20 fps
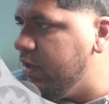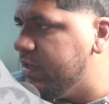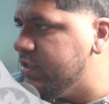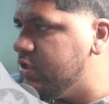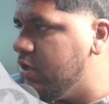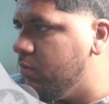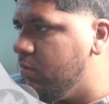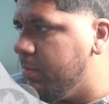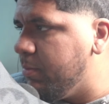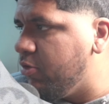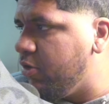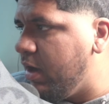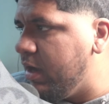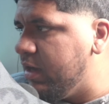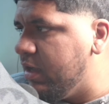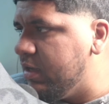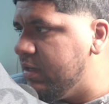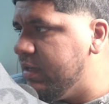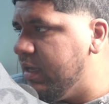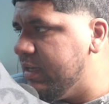know what
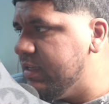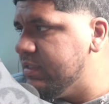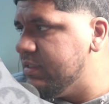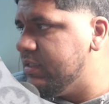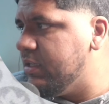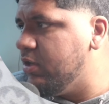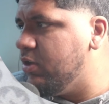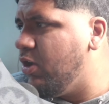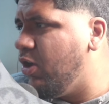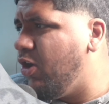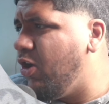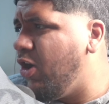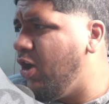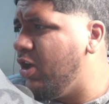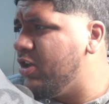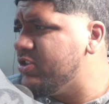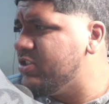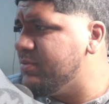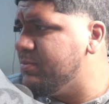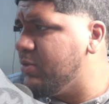MIRAIDON does.
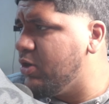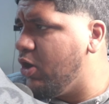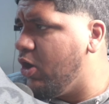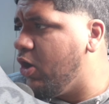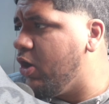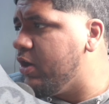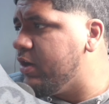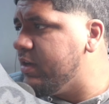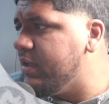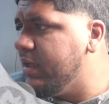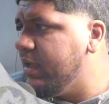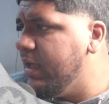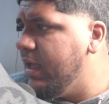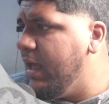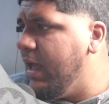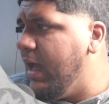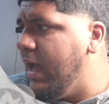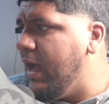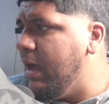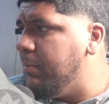Awesome card.
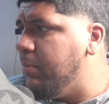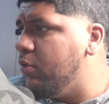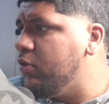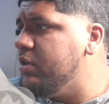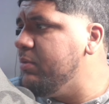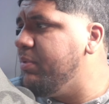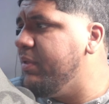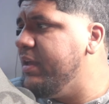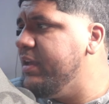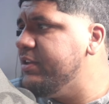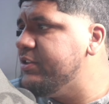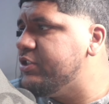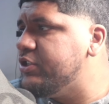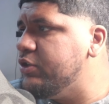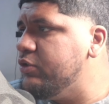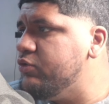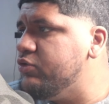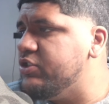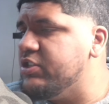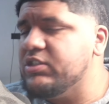I'm only playing
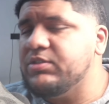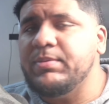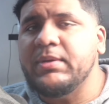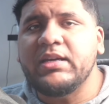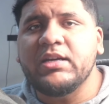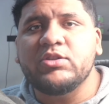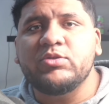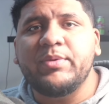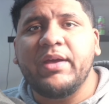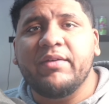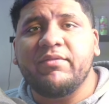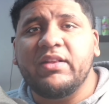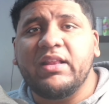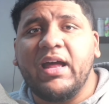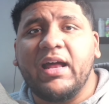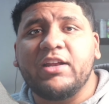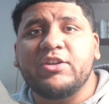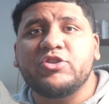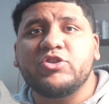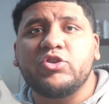2 just because we have a
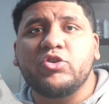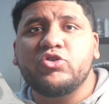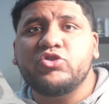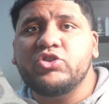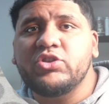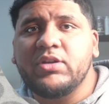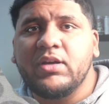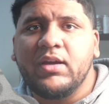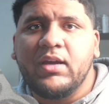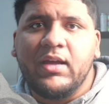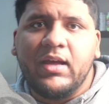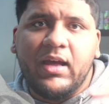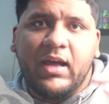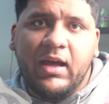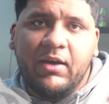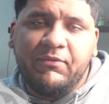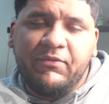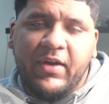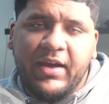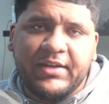lot of search
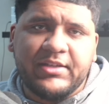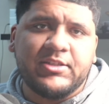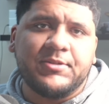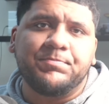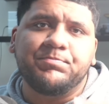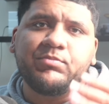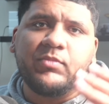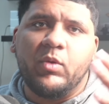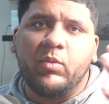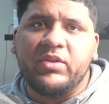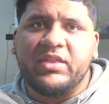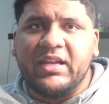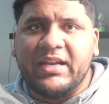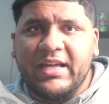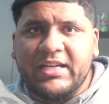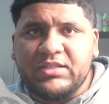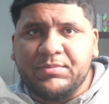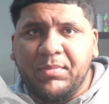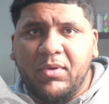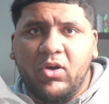effects with the
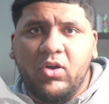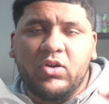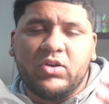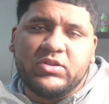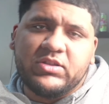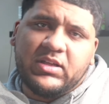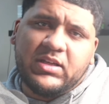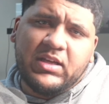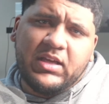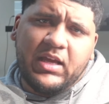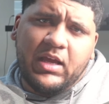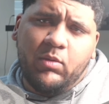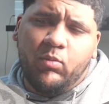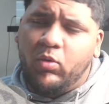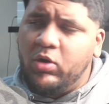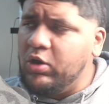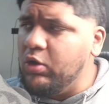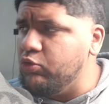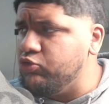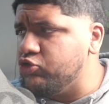Nest Balls and
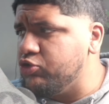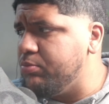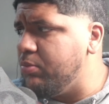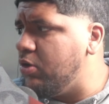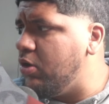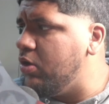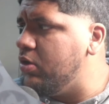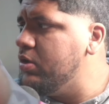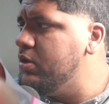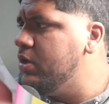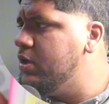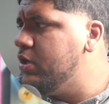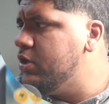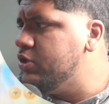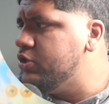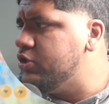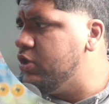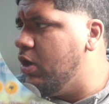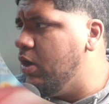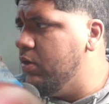1 Ultra Ball.
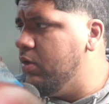So